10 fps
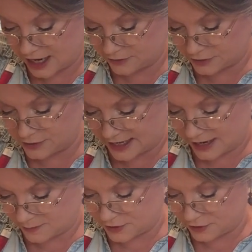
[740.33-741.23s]
y'all do to
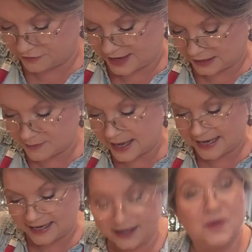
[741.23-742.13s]
help your fellow
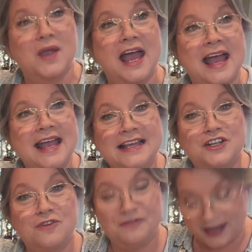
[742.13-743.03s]
man, okay,
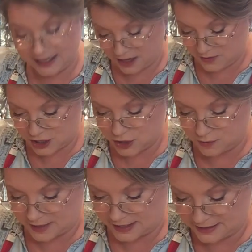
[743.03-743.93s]
and your fellow
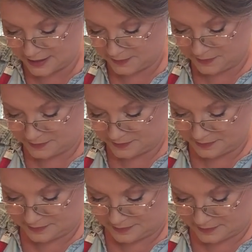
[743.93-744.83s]
human,
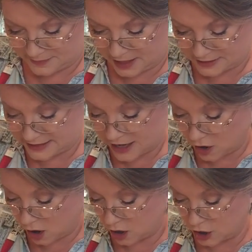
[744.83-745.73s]
because
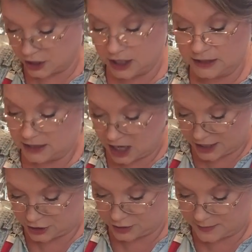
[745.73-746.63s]
there are a
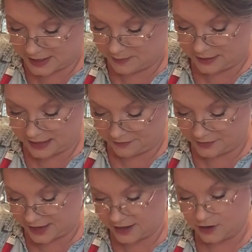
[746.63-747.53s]
lot of good people
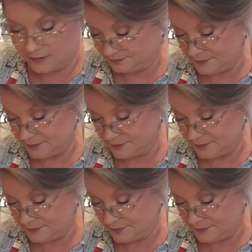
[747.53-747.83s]
out there.